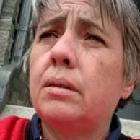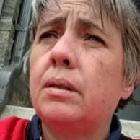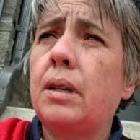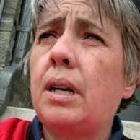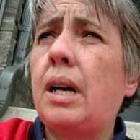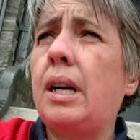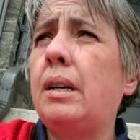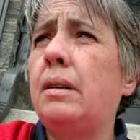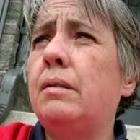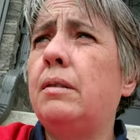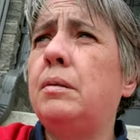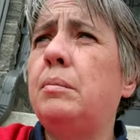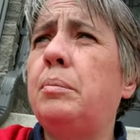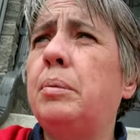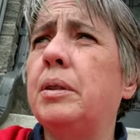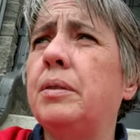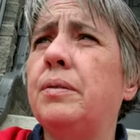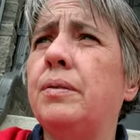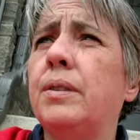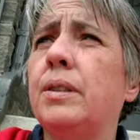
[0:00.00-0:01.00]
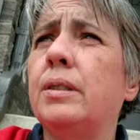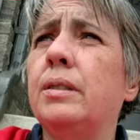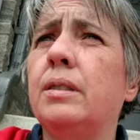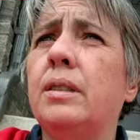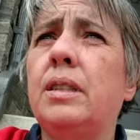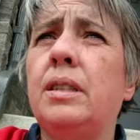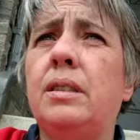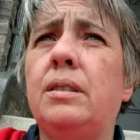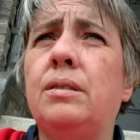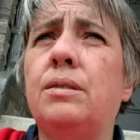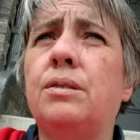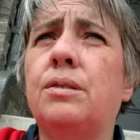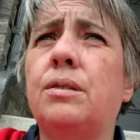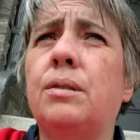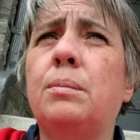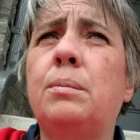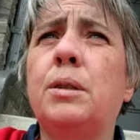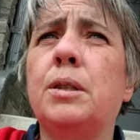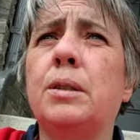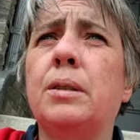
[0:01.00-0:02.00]
I would prefer to use the
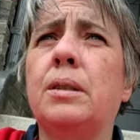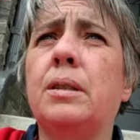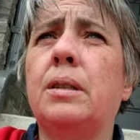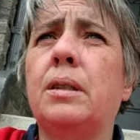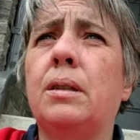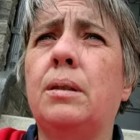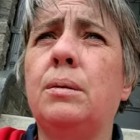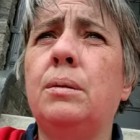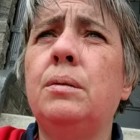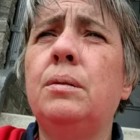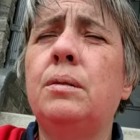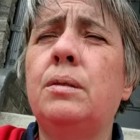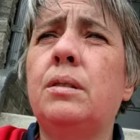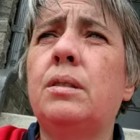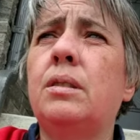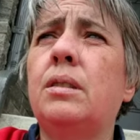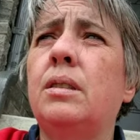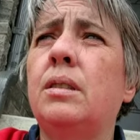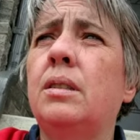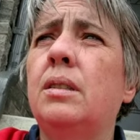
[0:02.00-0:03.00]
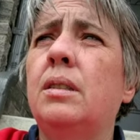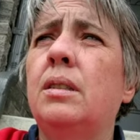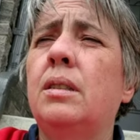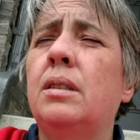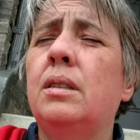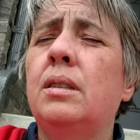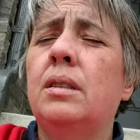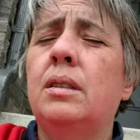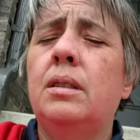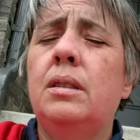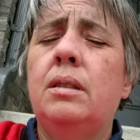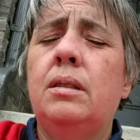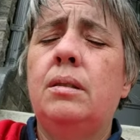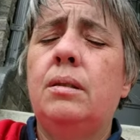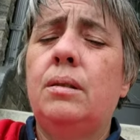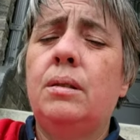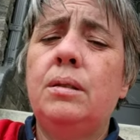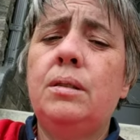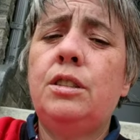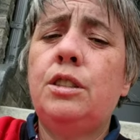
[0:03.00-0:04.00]
word ghost
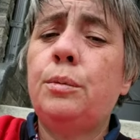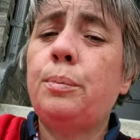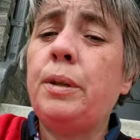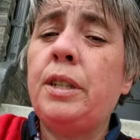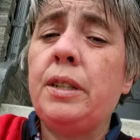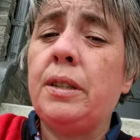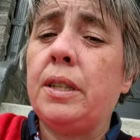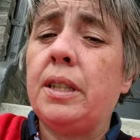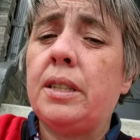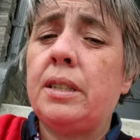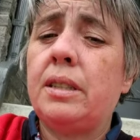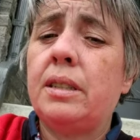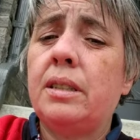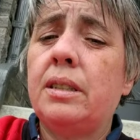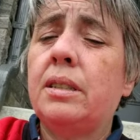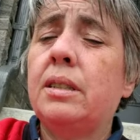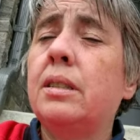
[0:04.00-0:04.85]
or spirit.